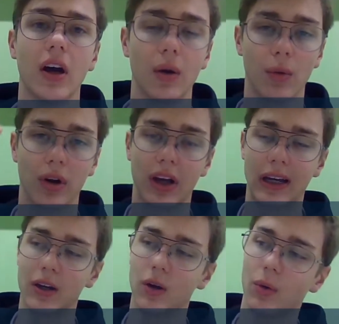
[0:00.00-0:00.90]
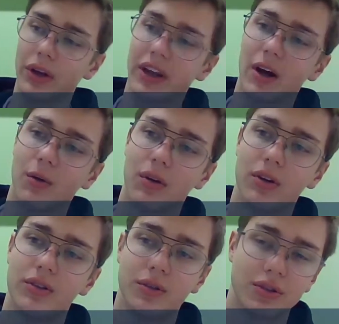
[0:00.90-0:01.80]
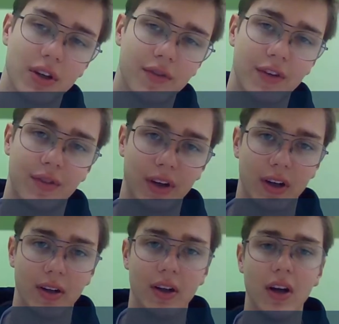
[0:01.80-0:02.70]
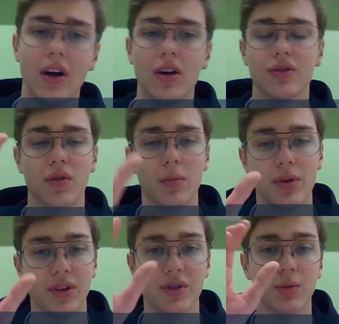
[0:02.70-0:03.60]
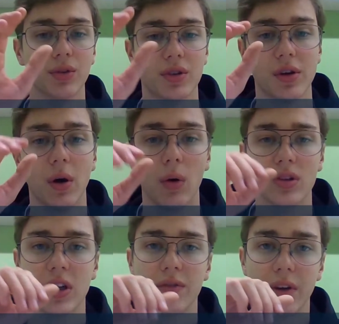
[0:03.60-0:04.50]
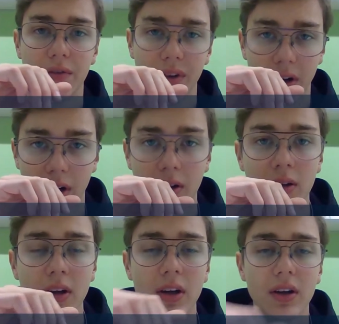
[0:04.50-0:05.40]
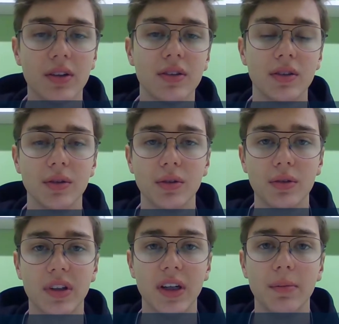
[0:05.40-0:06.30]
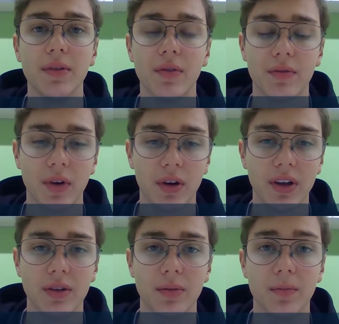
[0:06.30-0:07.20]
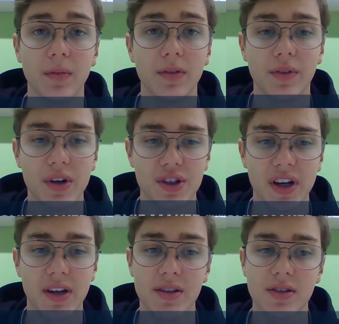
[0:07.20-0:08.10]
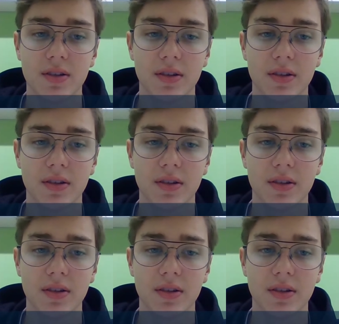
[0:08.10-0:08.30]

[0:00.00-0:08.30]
and were going down to South Africa. So the British wanted to hold South Africa to keep it from falling into French hands.